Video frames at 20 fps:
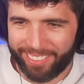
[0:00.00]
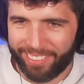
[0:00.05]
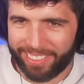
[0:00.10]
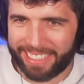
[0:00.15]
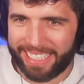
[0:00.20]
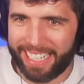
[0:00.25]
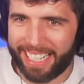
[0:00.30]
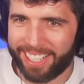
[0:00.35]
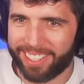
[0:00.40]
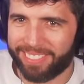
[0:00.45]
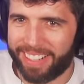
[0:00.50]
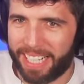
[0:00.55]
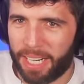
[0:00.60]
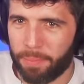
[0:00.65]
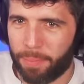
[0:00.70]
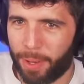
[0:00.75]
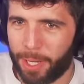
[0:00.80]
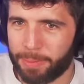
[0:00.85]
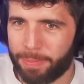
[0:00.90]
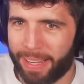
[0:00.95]
Wasn't there like a
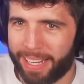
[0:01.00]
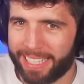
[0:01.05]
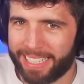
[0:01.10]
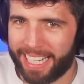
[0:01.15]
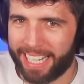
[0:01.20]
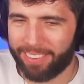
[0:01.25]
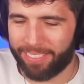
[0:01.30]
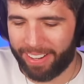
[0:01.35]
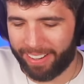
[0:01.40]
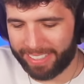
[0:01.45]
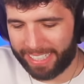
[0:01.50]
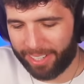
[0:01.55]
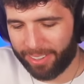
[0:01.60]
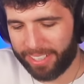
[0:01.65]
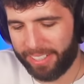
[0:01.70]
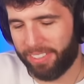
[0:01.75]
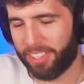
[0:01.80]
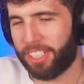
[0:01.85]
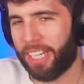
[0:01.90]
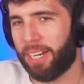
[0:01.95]
Reddit post back in the day where it was like
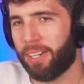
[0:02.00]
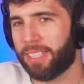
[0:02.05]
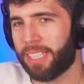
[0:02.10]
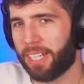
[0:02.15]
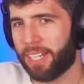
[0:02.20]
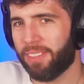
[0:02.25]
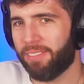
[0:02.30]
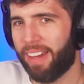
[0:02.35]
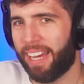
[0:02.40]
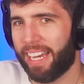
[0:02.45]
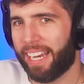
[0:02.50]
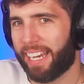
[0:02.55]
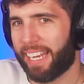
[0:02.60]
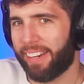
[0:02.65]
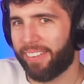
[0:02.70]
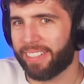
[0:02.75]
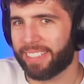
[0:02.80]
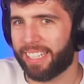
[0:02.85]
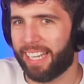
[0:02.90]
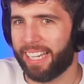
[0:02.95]
all different channels I could make,
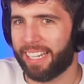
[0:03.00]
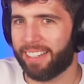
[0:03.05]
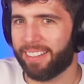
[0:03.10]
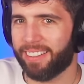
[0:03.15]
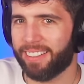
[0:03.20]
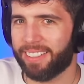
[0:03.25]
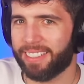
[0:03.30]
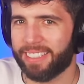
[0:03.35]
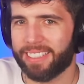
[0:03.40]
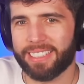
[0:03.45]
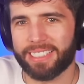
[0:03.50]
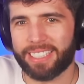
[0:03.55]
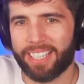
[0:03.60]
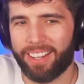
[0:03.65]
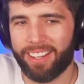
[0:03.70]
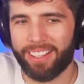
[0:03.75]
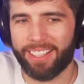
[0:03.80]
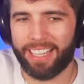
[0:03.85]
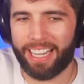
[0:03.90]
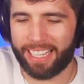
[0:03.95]
and it was like
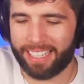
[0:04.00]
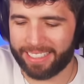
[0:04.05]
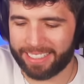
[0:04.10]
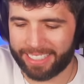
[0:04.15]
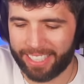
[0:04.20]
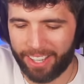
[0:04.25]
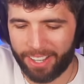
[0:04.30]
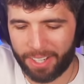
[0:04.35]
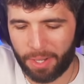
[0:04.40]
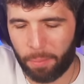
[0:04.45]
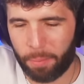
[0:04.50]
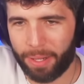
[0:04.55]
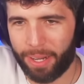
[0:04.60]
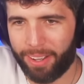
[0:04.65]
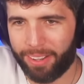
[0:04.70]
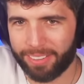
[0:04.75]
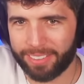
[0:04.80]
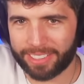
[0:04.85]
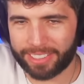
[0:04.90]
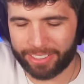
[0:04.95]
Zerkaa
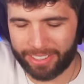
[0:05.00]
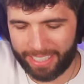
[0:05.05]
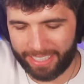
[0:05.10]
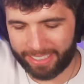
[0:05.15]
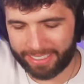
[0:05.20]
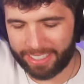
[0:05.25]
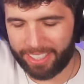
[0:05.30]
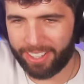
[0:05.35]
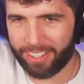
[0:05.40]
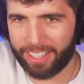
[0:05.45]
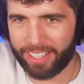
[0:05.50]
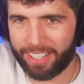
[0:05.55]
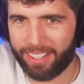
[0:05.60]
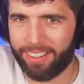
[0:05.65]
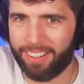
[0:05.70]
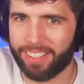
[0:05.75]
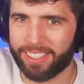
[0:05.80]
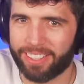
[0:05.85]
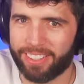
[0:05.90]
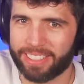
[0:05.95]
Plants or like Zerkaa
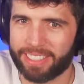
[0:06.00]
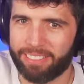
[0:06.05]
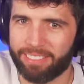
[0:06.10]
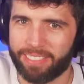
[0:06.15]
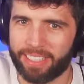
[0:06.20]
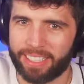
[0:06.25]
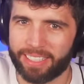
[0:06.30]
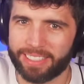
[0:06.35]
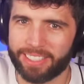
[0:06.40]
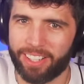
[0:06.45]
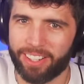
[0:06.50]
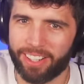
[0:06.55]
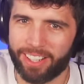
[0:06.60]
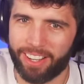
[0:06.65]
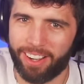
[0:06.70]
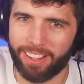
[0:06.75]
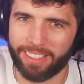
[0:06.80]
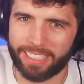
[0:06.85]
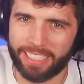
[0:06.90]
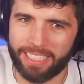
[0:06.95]
Garden or something. Zerkaa
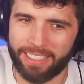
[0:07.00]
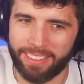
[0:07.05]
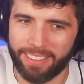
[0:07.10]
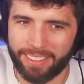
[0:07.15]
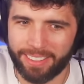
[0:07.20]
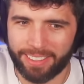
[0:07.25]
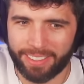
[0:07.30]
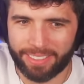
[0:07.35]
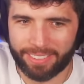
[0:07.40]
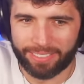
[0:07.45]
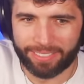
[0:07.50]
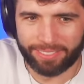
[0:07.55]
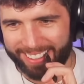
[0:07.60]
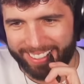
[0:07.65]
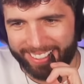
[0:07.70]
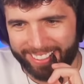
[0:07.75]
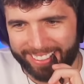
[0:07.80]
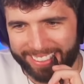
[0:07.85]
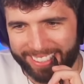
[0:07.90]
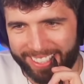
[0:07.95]
Gardening?
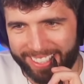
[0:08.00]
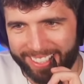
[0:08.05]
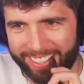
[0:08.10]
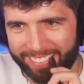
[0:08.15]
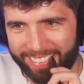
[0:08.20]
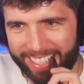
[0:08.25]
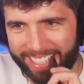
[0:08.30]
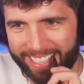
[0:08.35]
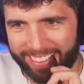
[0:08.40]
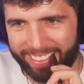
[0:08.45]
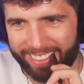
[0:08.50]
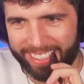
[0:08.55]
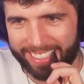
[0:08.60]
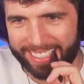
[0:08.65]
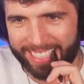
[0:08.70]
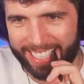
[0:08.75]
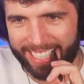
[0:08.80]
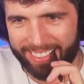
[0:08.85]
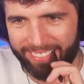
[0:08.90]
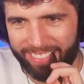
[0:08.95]
God, Zerkaa Reddit, what a
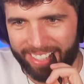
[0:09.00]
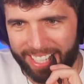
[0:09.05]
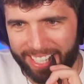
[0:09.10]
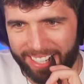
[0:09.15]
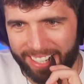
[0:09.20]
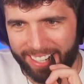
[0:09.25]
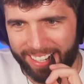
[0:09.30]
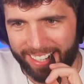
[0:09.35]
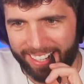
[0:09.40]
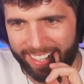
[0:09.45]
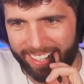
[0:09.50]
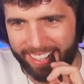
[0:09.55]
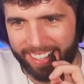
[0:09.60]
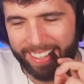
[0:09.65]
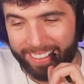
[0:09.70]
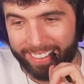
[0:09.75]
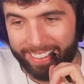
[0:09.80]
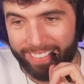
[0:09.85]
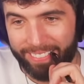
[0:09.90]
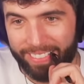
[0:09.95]
time, man. To
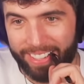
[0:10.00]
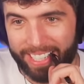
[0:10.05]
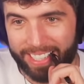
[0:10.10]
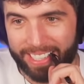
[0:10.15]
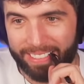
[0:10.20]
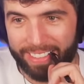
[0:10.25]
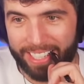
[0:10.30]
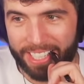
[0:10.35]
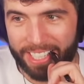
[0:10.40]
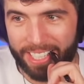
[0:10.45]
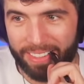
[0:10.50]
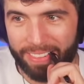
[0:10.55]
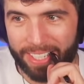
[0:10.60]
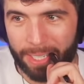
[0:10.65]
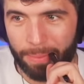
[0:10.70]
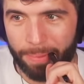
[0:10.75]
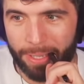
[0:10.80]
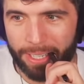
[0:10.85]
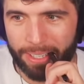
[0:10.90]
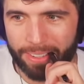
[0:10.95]
be fair, someone actually did
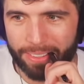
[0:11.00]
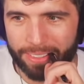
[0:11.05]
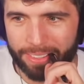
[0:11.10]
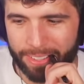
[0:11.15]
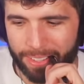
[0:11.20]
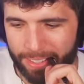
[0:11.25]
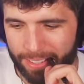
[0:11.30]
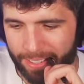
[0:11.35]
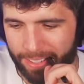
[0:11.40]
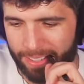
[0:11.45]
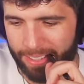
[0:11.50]
make a post.